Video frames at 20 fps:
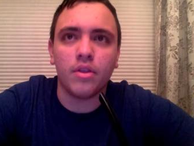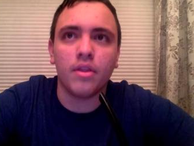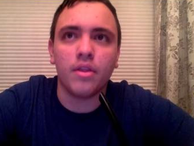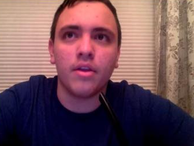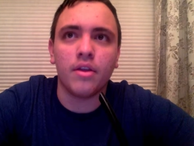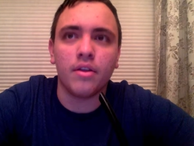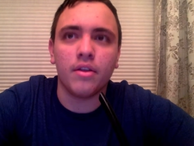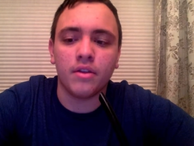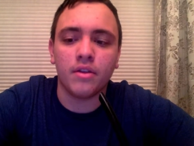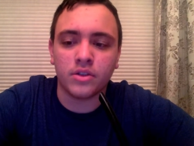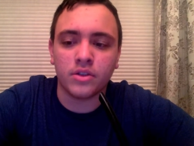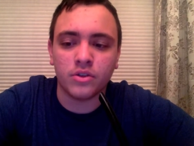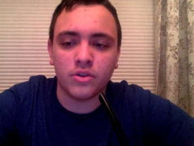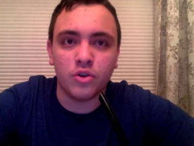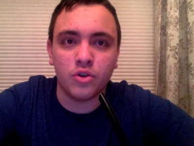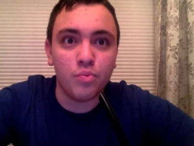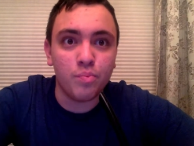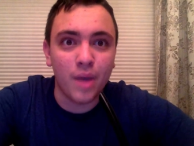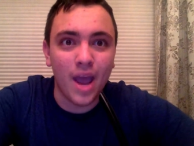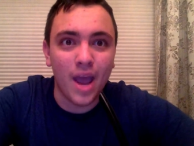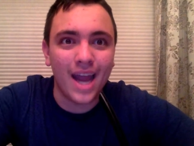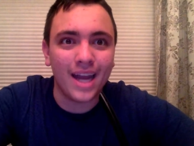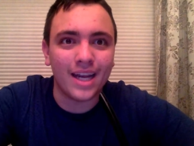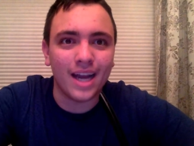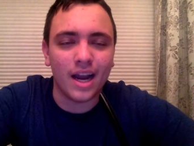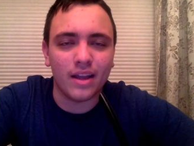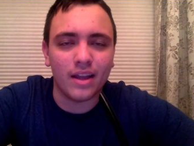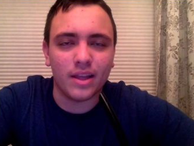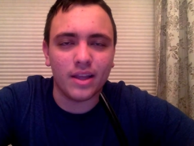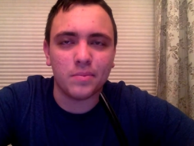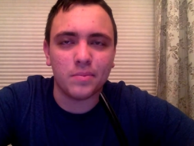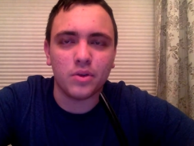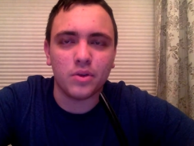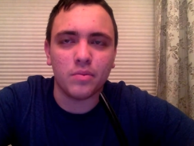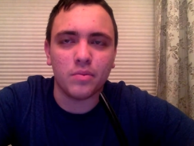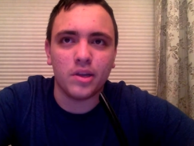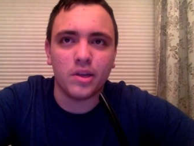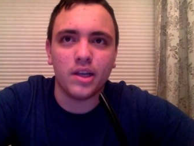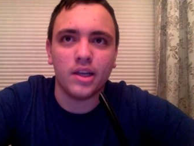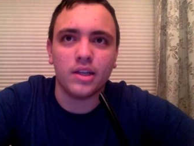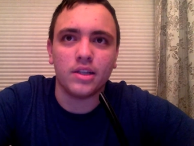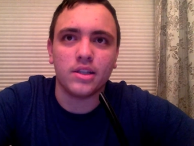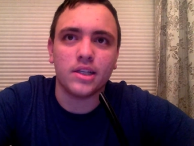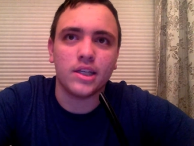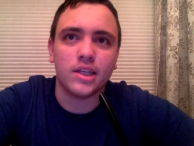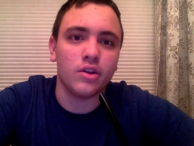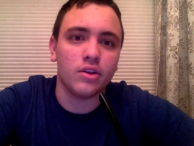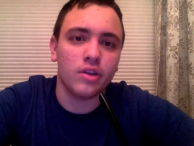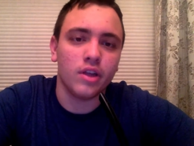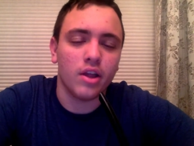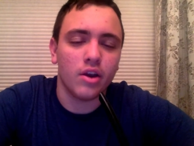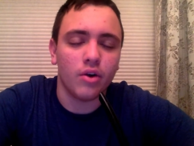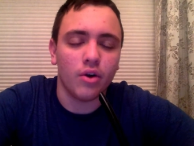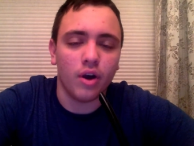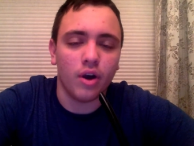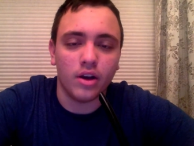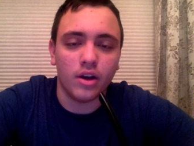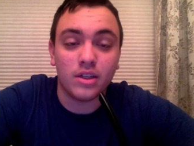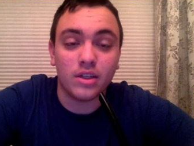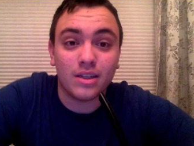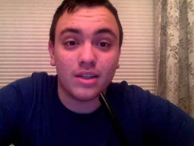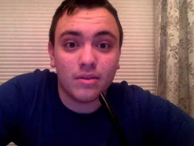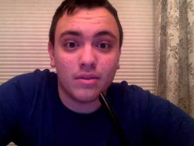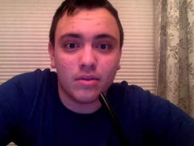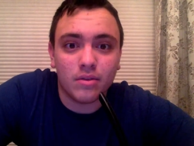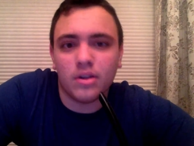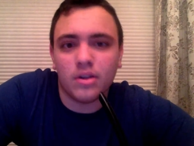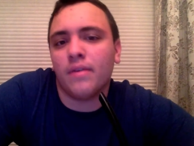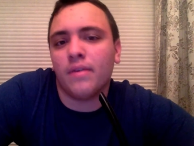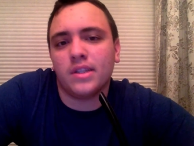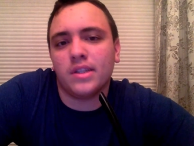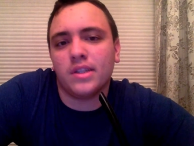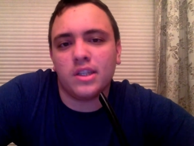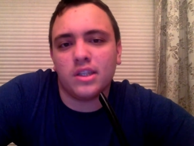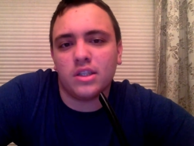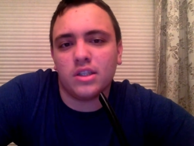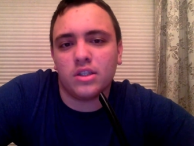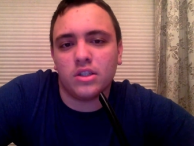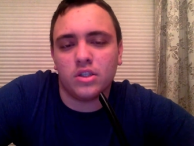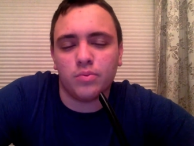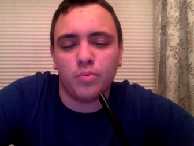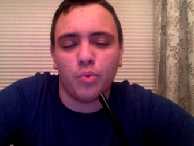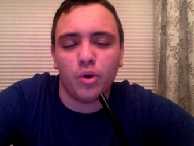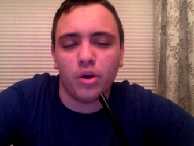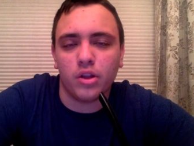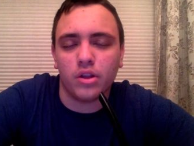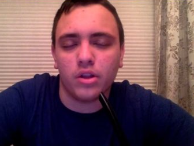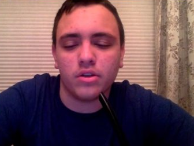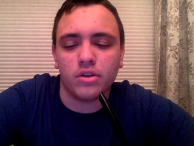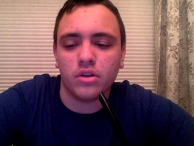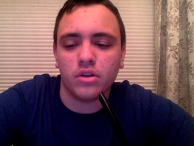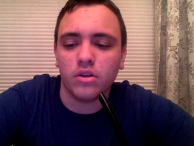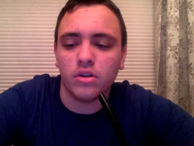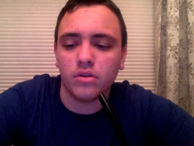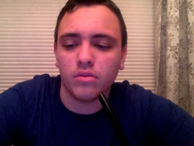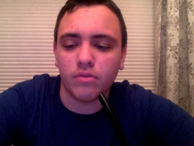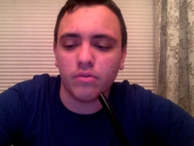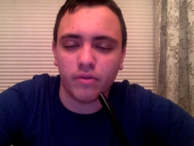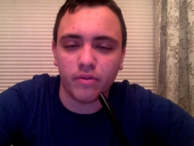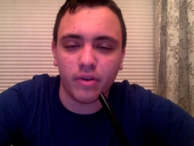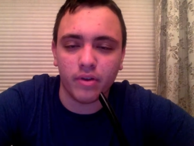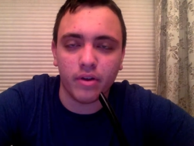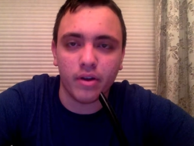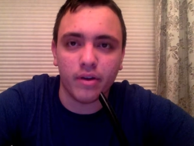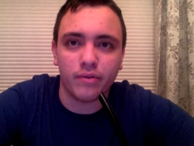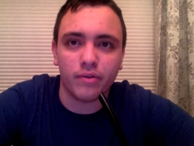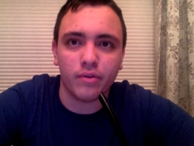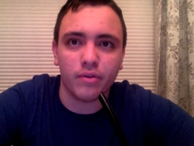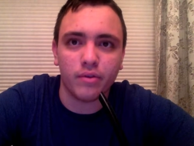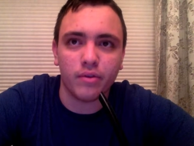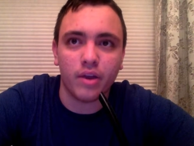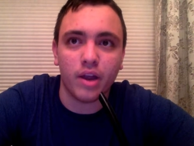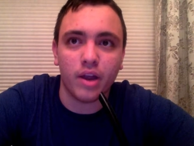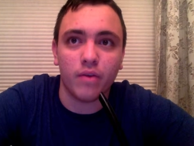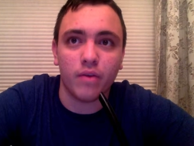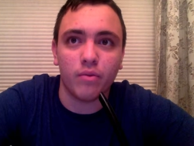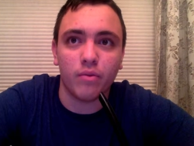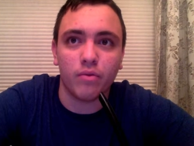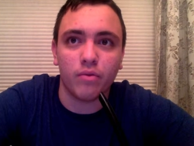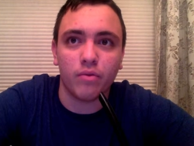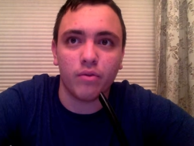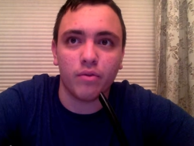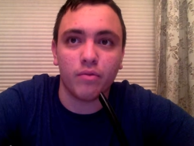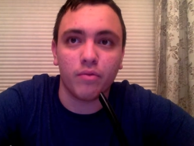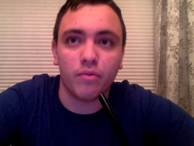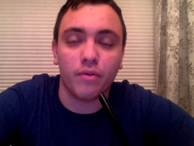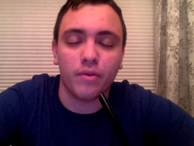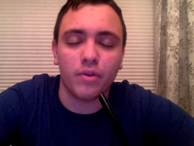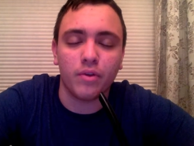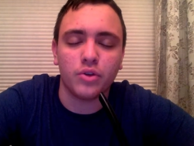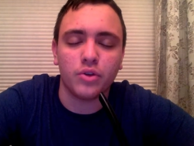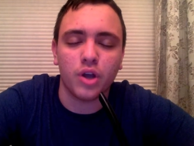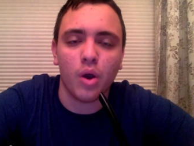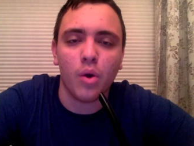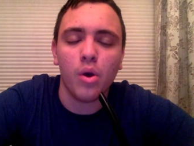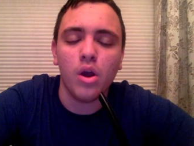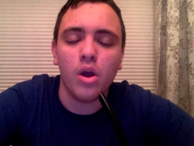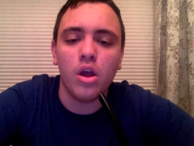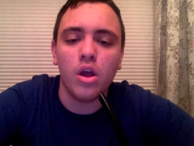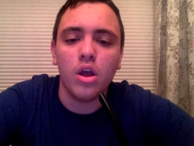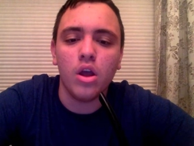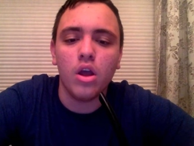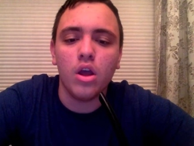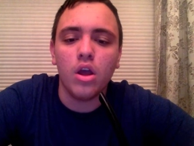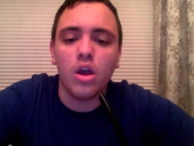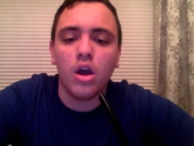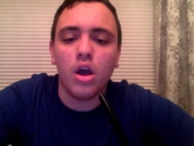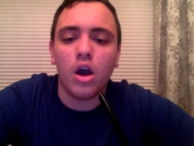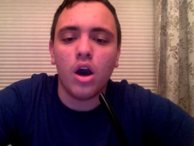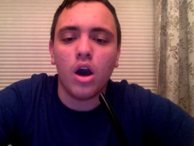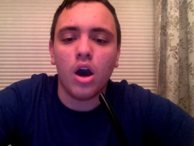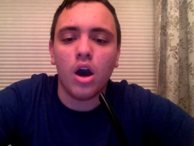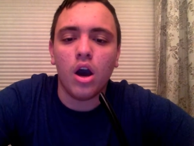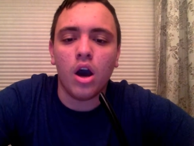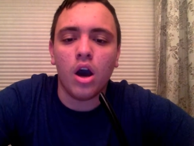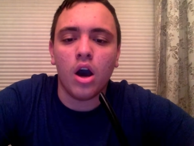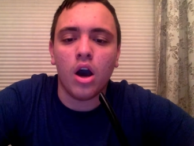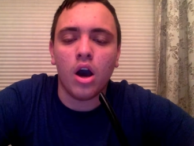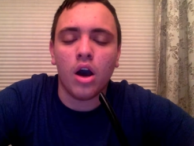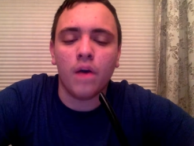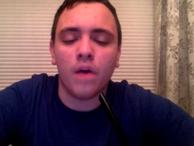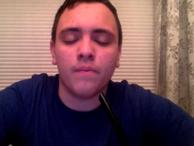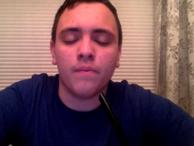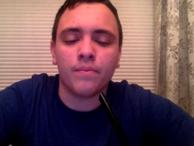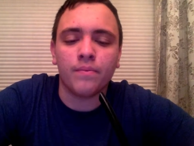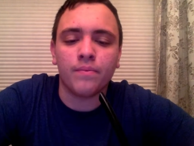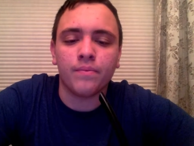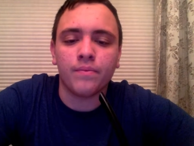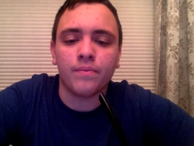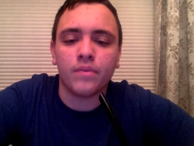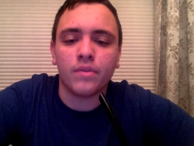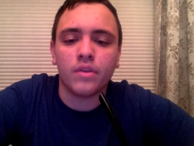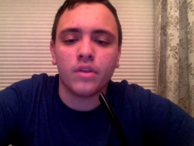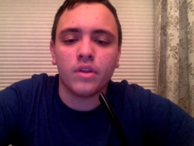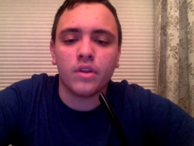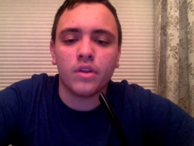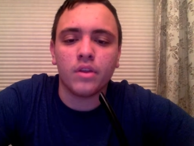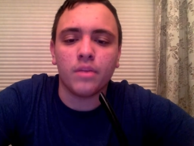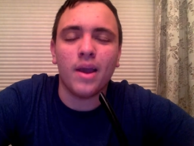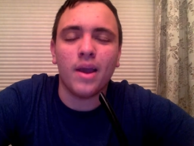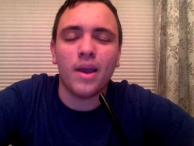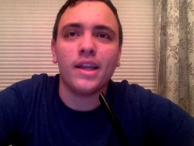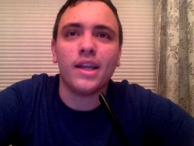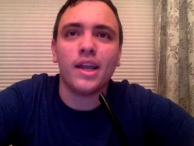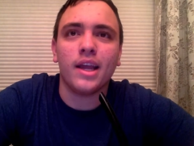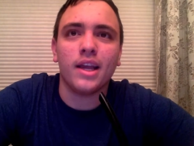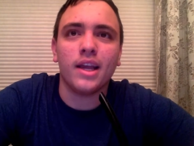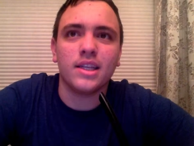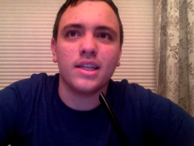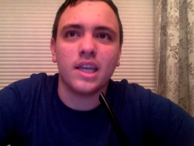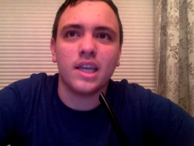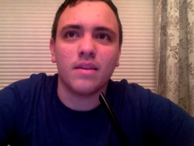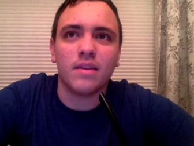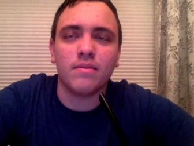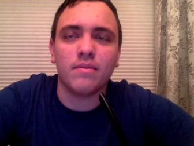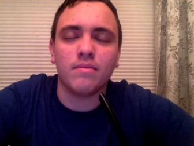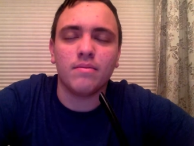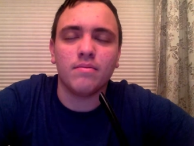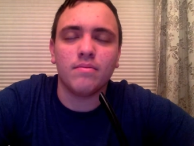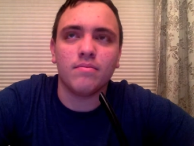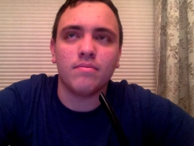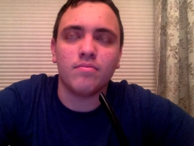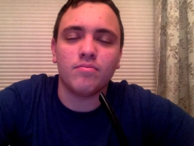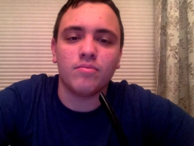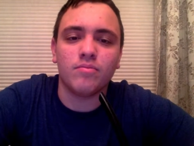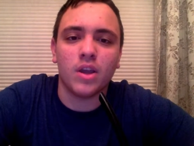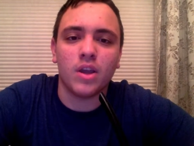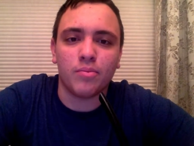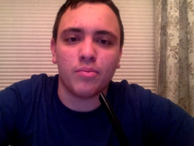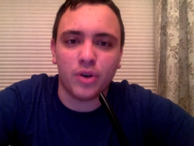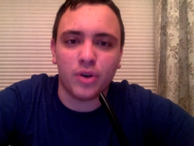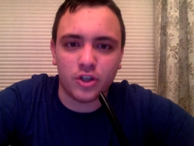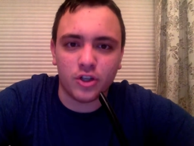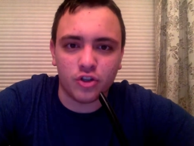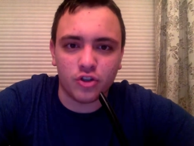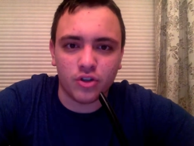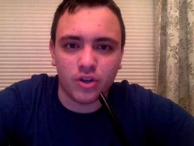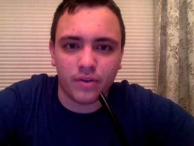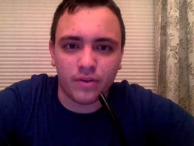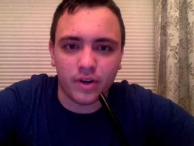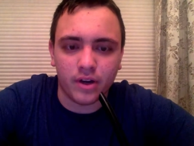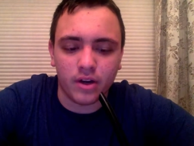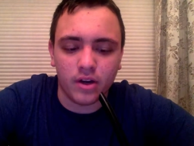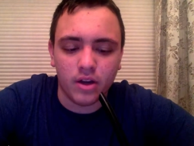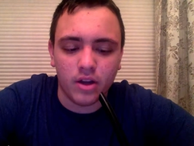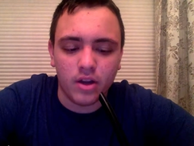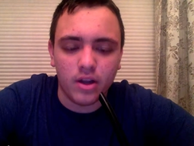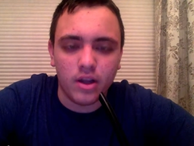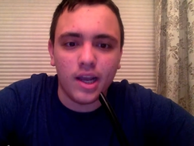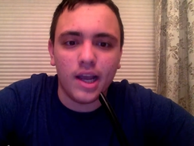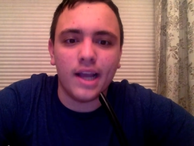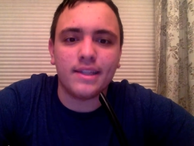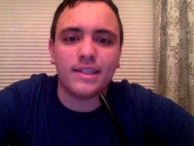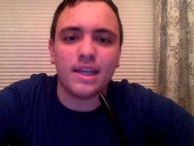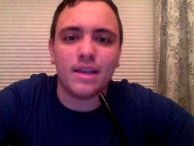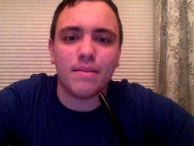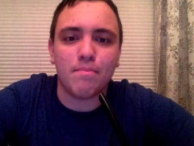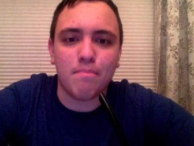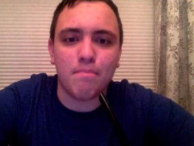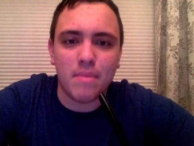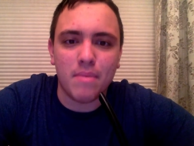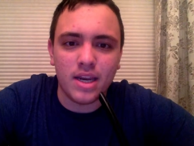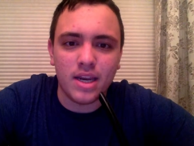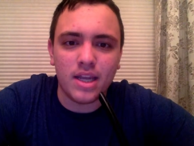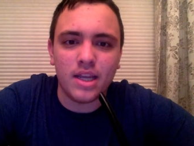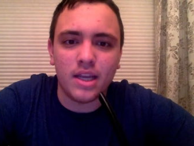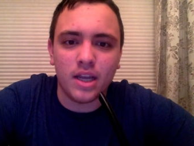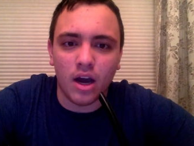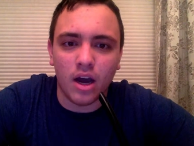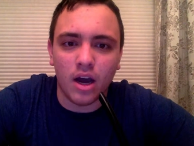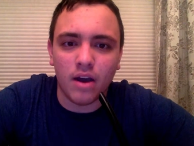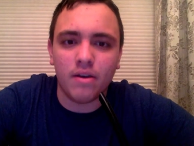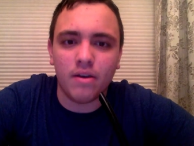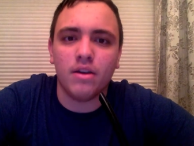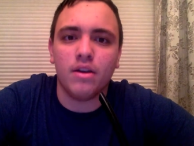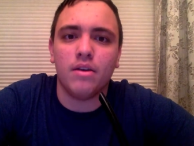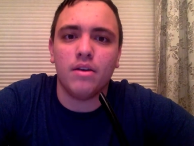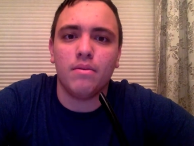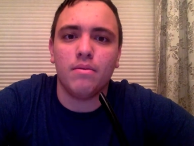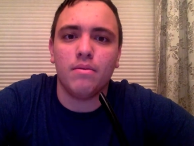th- there's a new bad guy in the episode, but he gets killed later on. Obviously, this is a spoilers re- after re- review show. Um, the bad guy has a now brace yourself here it's a minigun